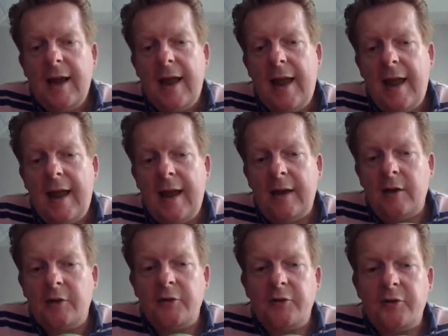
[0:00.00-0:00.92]
And
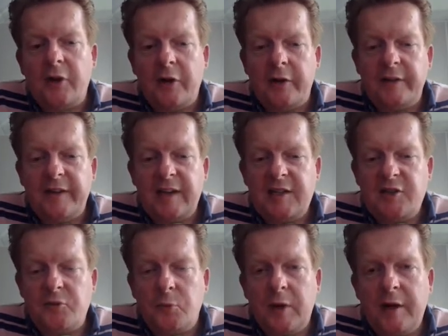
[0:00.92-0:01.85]
under target
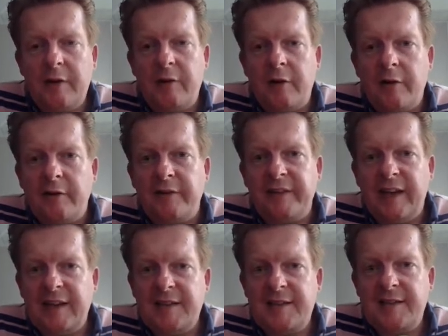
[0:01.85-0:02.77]
tests, where are the
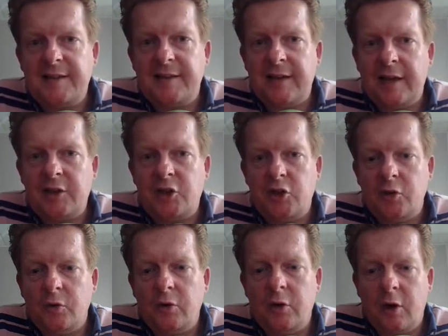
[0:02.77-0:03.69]
tests that
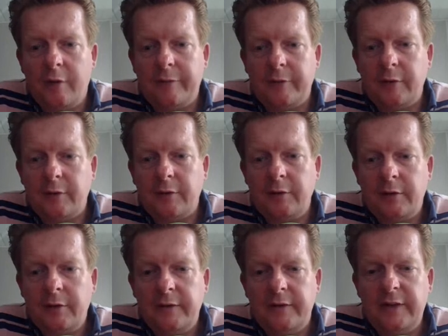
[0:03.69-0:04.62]
should cover
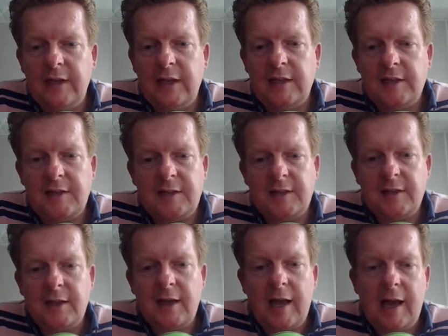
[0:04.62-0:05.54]
these
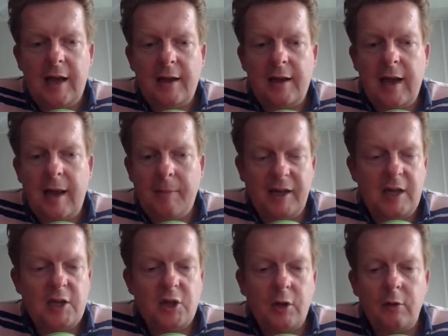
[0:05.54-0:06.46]

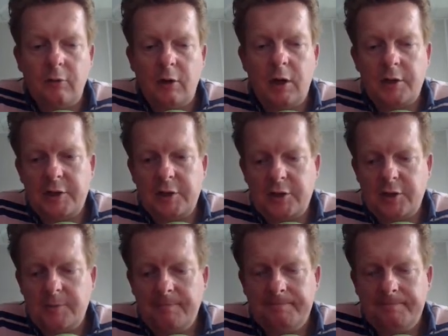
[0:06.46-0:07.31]
application code classes?